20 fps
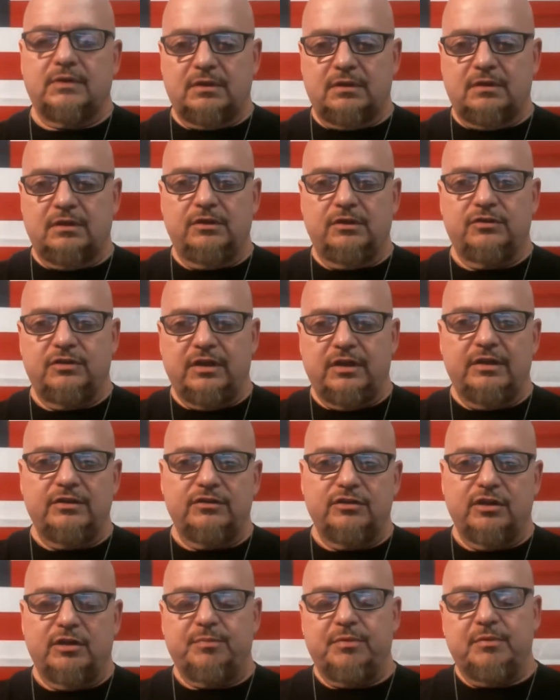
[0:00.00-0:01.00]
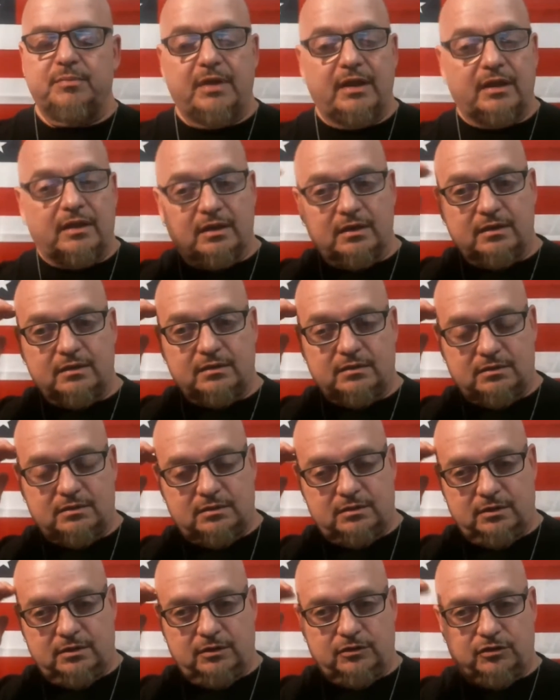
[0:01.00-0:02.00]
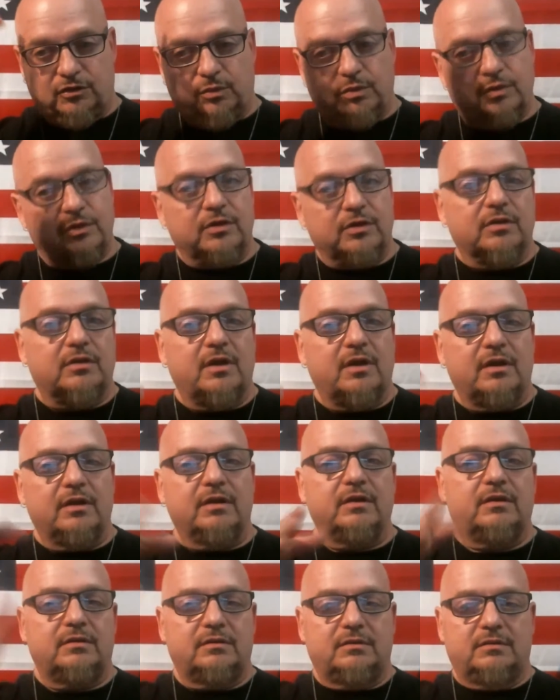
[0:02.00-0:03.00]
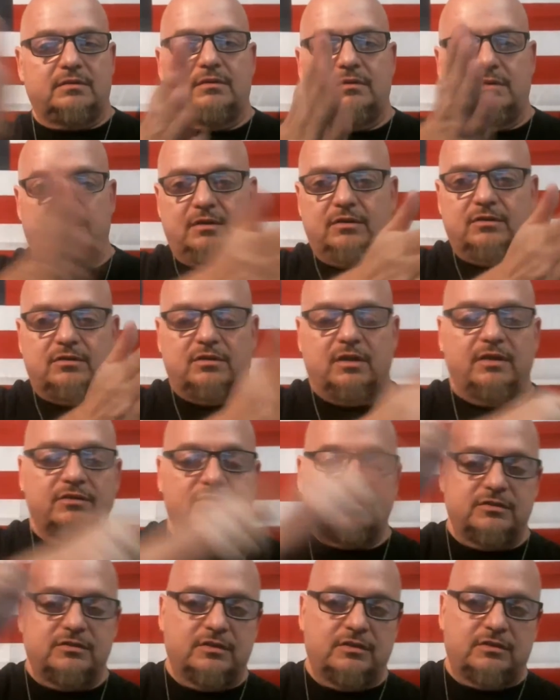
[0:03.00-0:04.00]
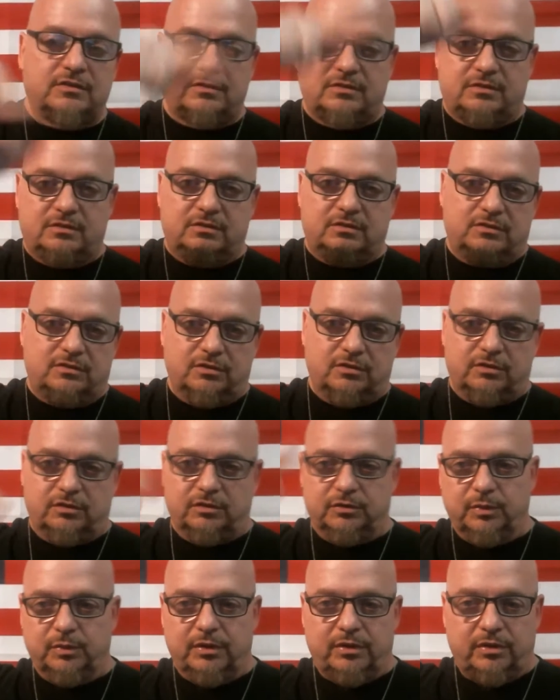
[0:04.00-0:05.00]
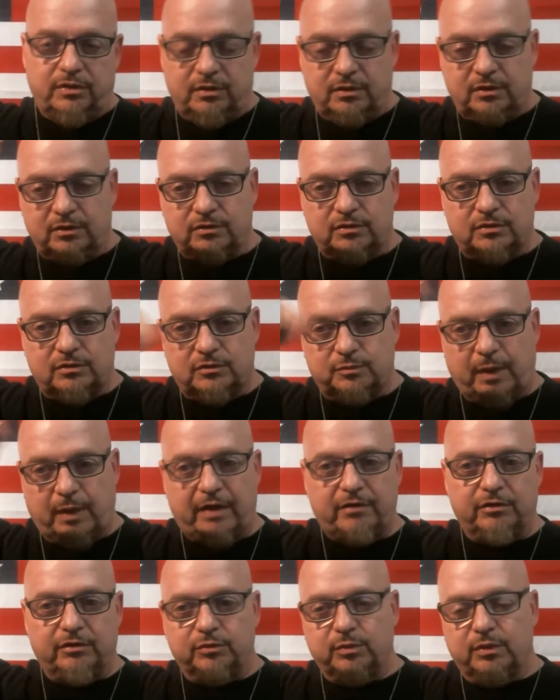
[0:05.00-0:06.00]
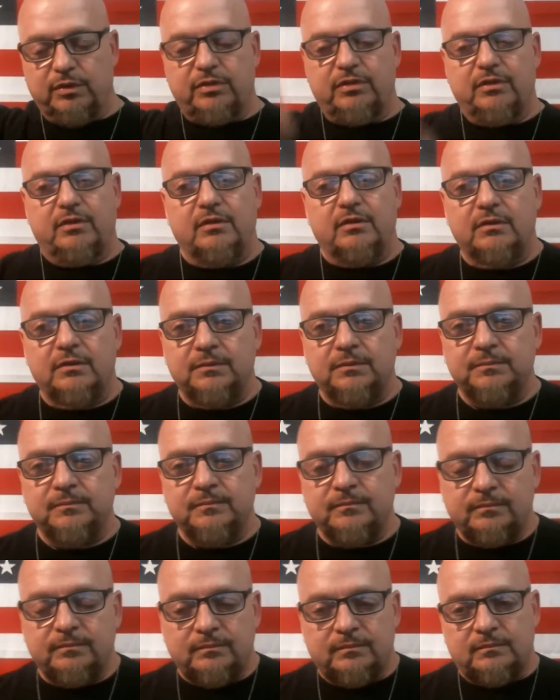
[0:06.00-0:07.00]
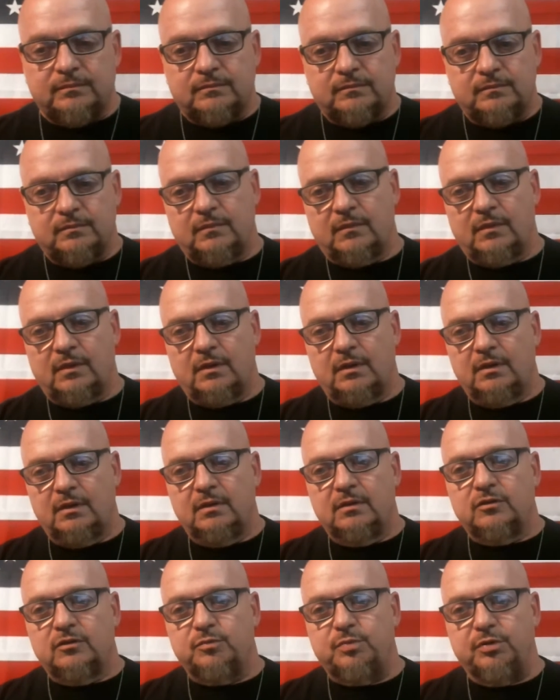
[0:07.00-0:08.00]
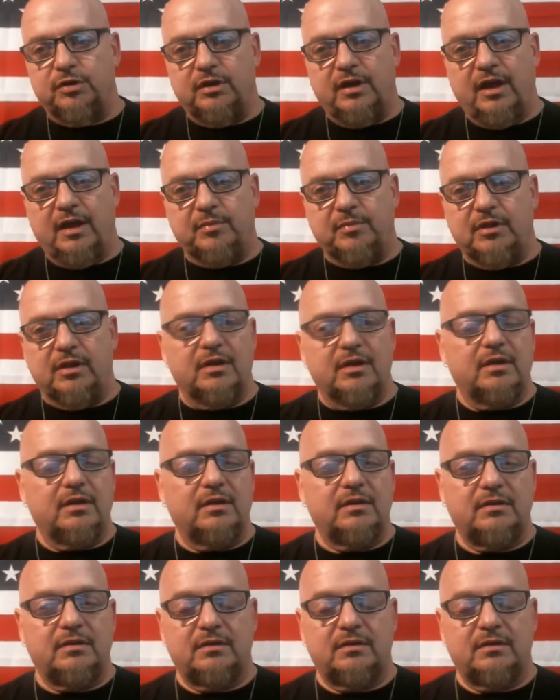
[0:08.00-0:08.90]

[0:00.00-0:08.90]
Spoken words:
close the ends up, and bake it. And so when you cut it into slices, it's spiraled with it's pretty damn good.